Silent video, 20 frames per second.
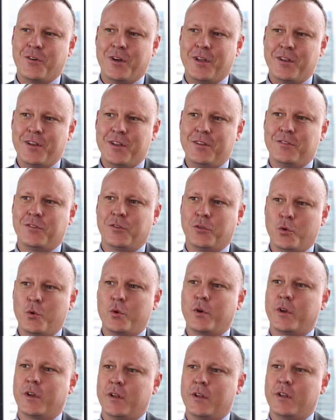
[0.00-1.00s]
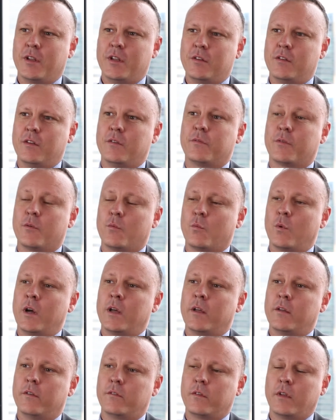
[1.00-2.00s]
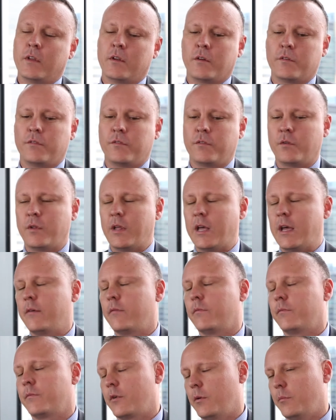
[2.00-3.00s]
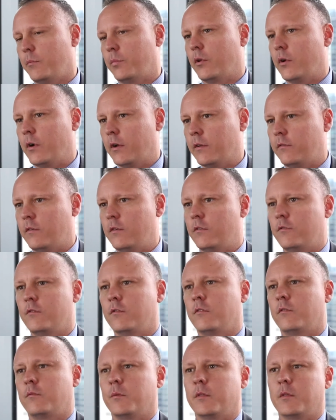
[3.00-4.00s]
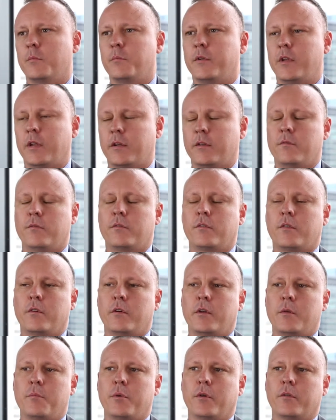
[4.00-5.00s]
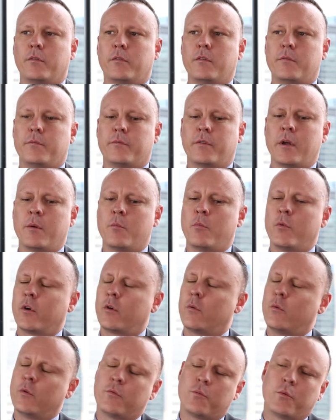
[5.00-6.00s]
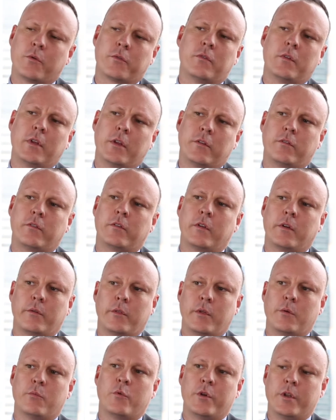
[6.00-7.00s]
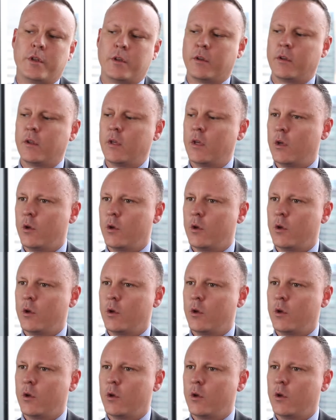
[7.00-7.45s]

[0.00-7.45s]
I need to look at it in different ways, and I still have compliance issues with the Protective Security Policy Framework, which wasn't necessarily written